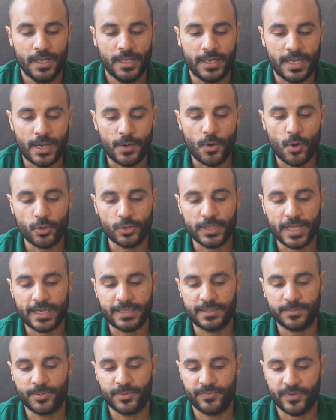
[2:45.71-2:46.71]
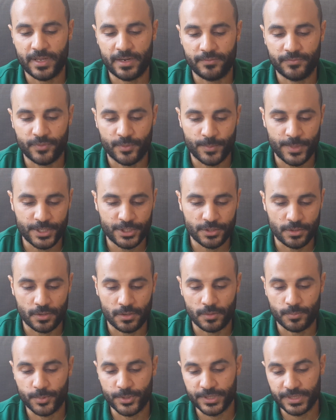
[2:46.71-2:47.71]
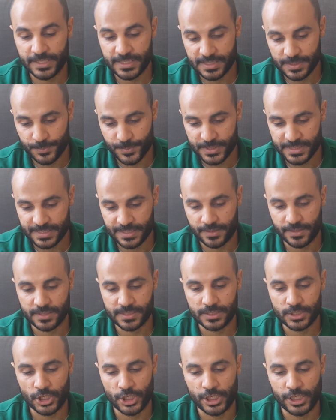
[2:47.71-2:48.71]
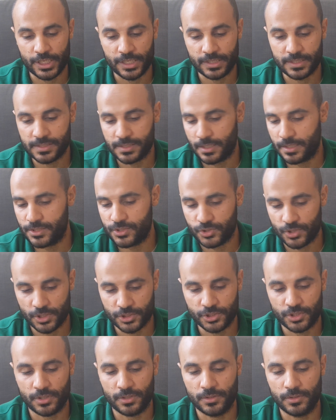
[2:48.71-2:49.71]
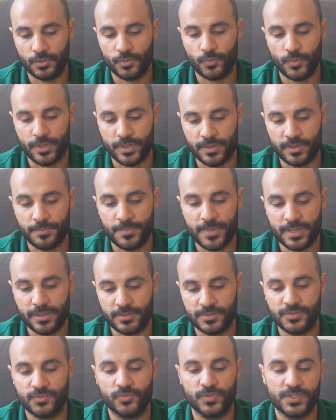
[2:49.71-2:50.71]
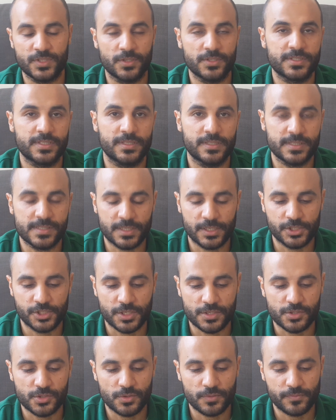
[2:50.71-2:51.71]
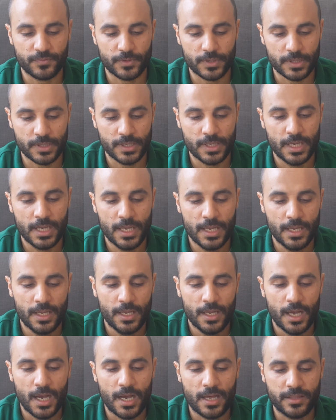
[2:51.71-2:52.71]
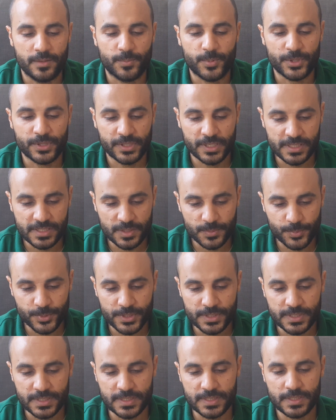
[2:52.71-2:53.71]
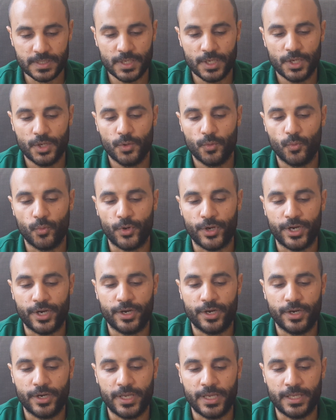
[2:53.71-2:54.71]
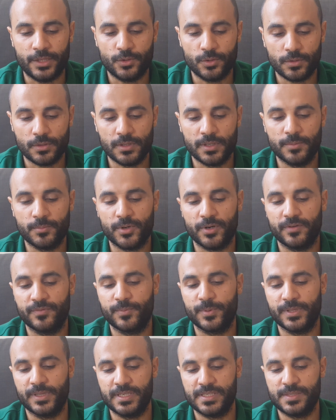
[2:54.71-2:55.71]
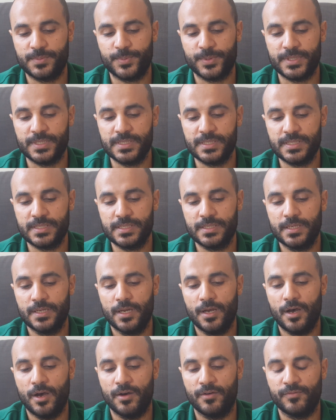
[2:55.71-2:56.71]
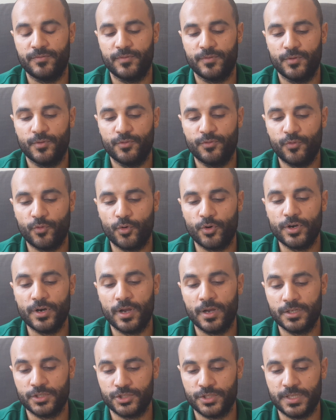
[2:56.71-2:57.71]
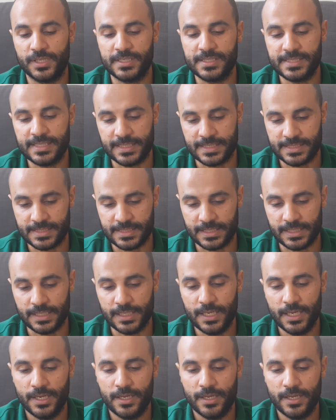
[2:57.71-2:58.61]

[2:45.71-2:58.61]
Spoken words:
Now I would like to provide information on the participants in the study and the study structure, along with the methods, results, and discussion, and so forth. The participants were a total number of participants of 460.